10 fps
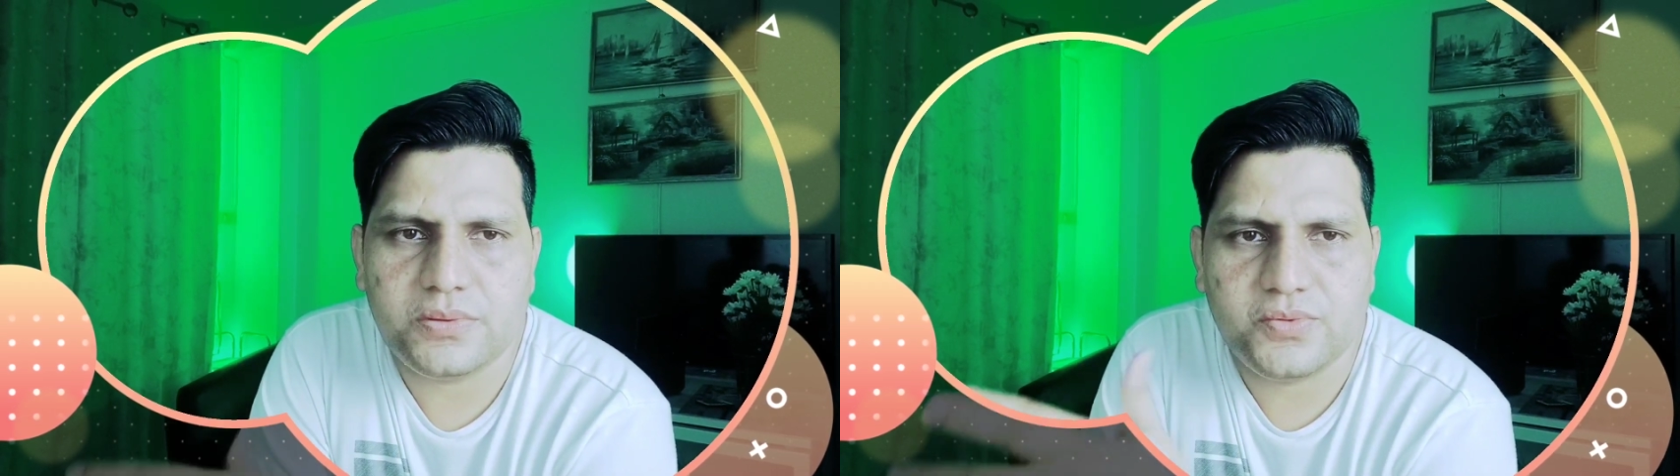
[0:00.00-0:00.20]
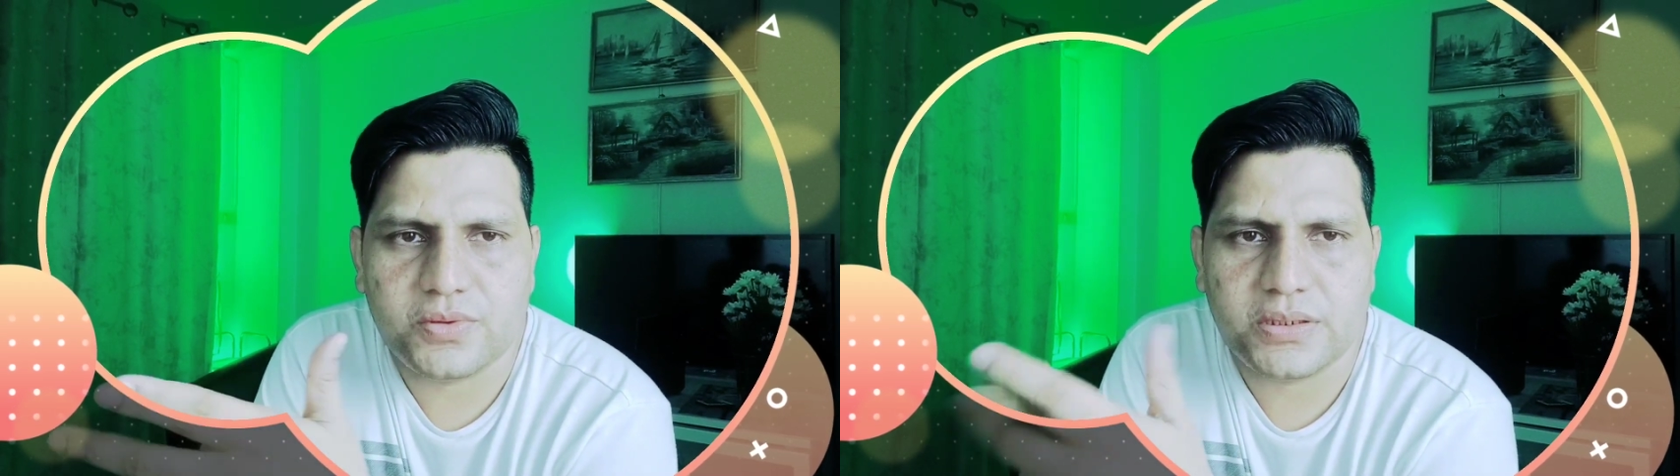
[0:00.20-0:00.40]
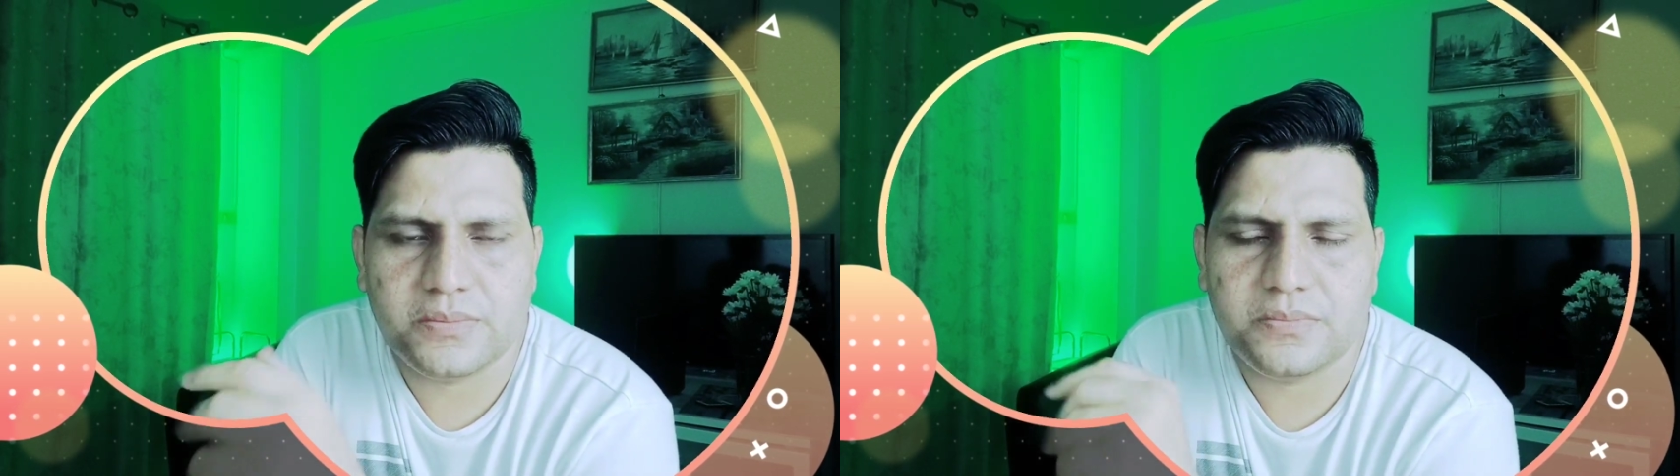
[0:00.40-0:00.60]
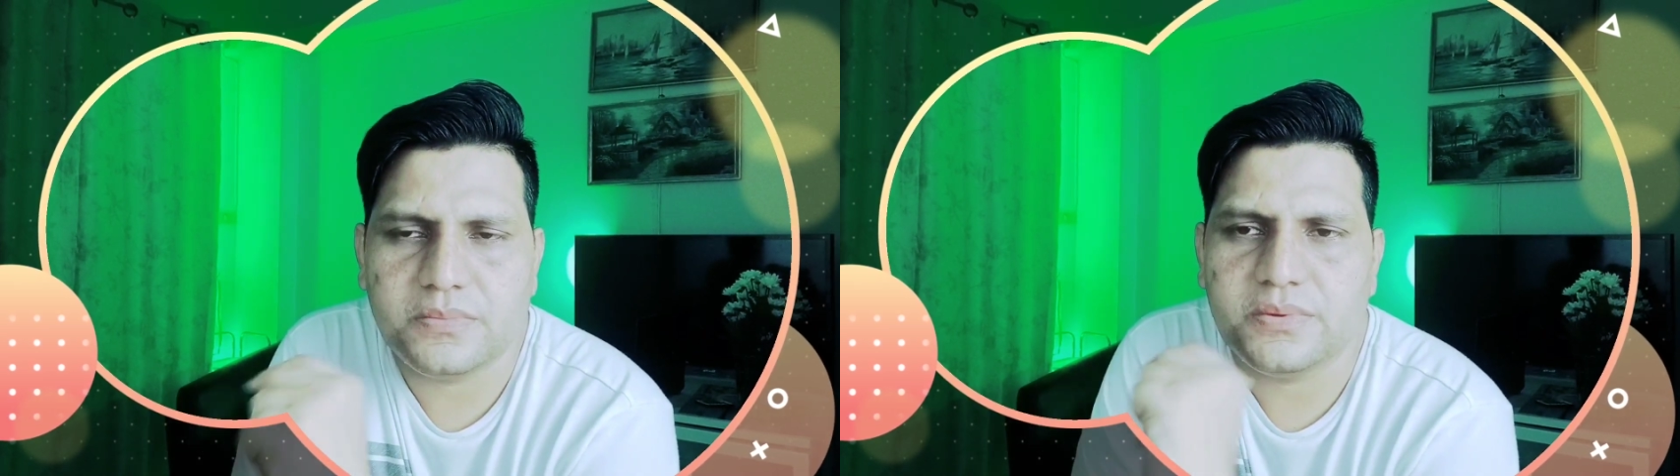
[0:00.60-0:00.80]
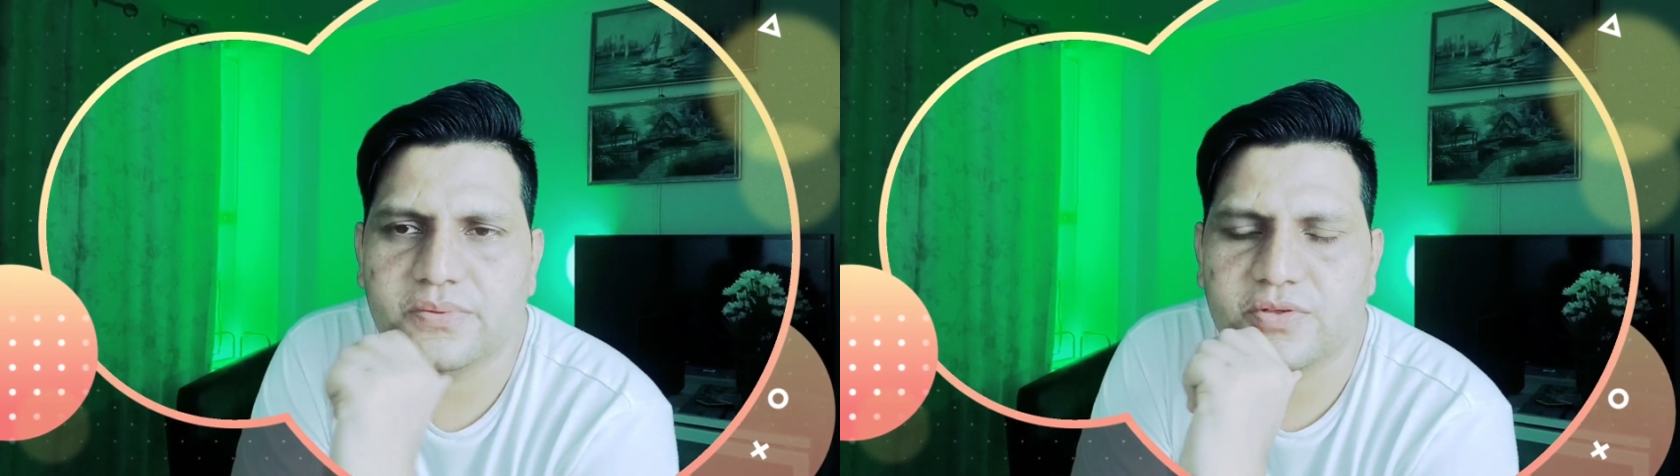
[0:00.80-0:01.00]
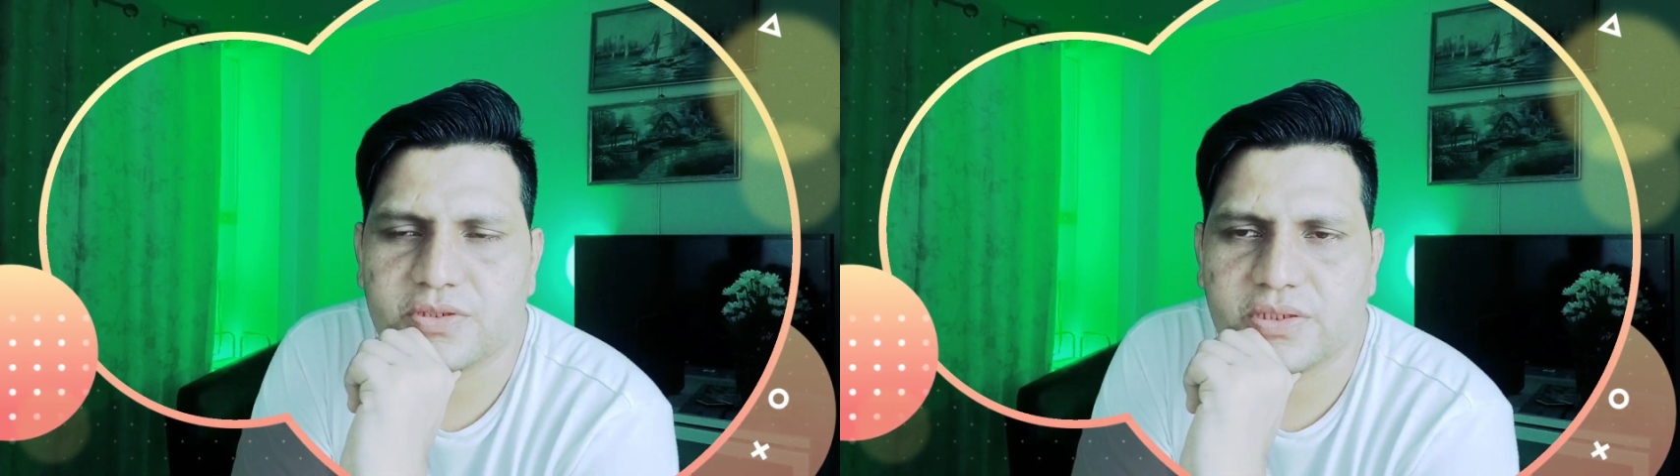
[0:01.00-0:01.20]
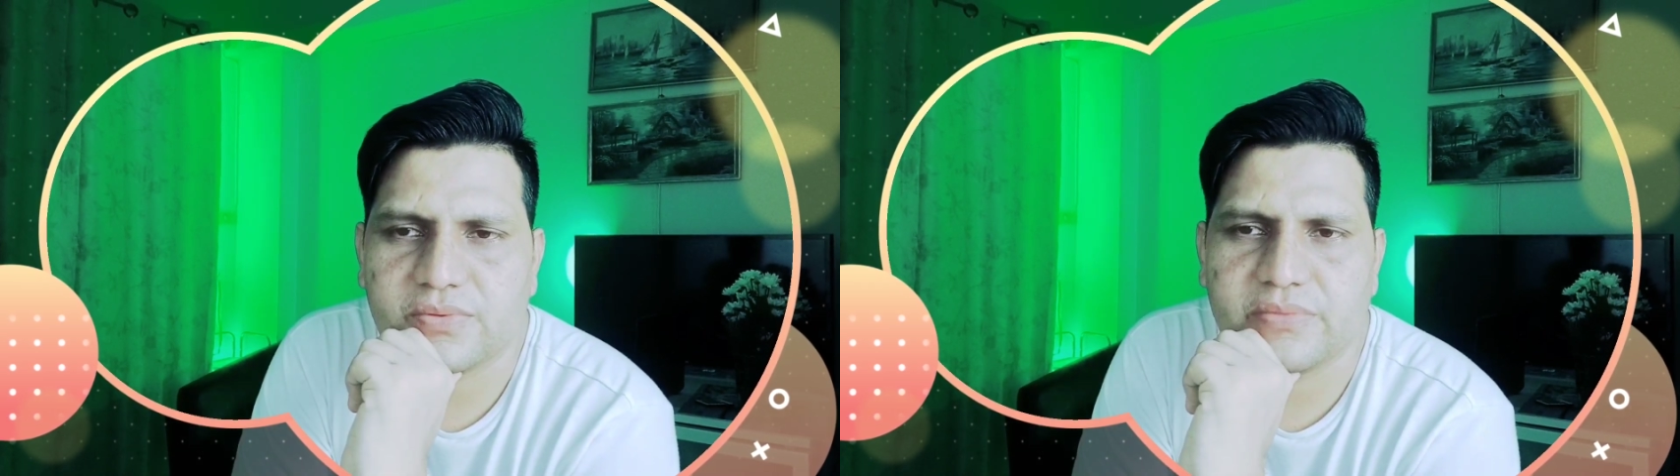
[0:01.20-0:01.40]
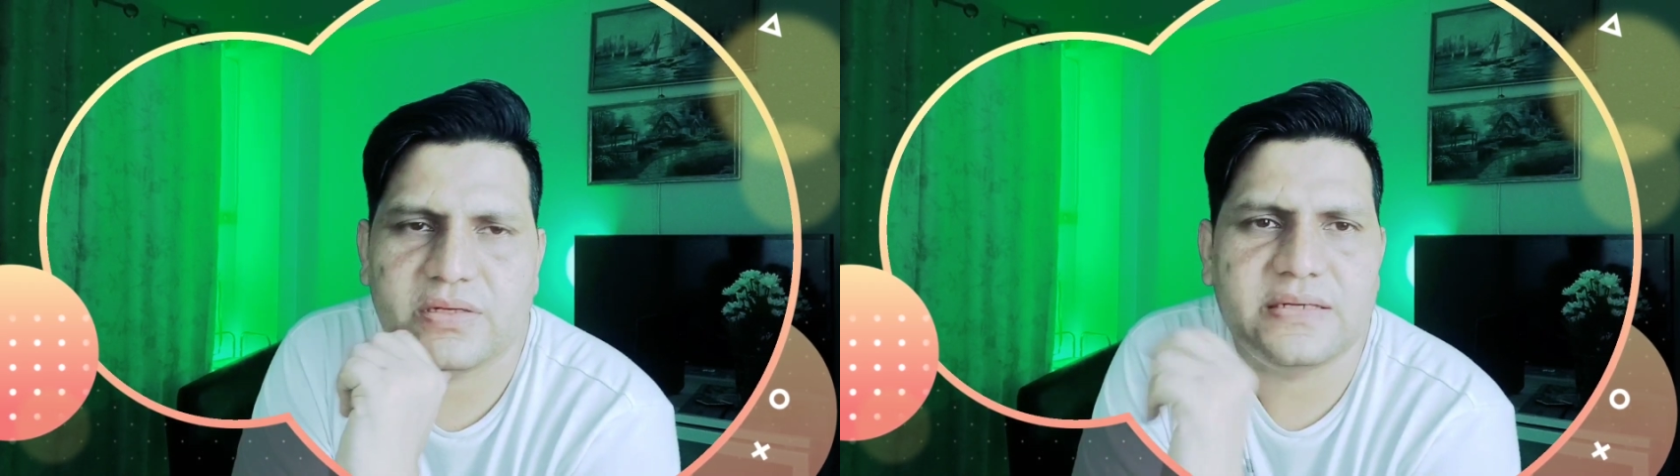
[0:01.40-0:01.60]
for him for survival.